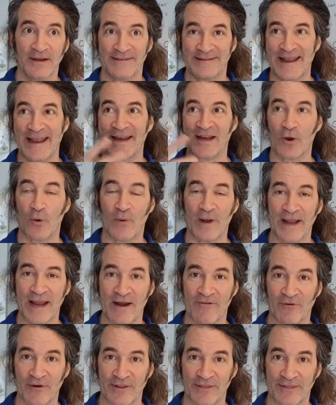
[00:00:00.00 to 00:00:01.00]
Take
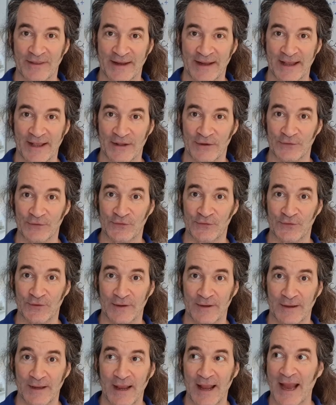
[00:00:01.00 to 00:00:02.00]
away everything else
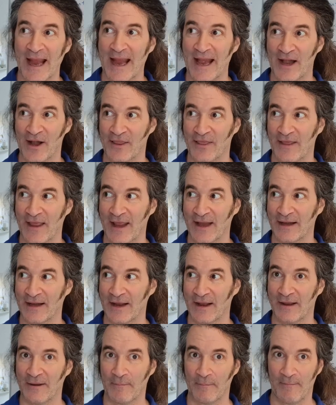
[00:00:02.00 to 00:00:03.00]
and
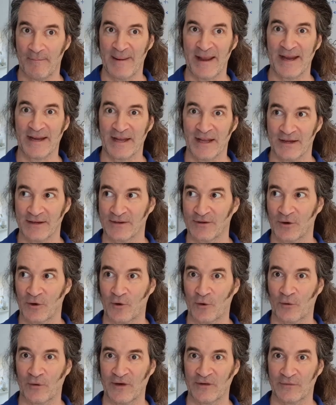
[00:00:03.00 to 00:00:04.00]
then make
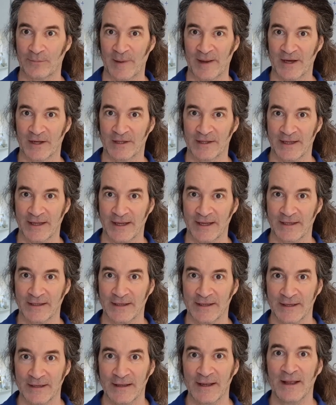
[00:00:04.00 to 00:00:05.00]
it crisp and
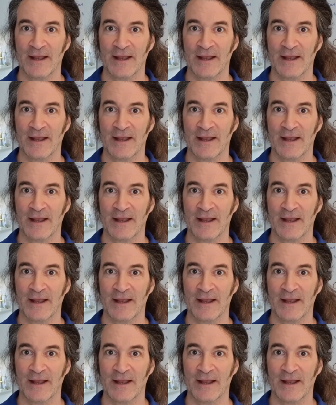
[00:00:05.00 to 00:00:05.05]
clean?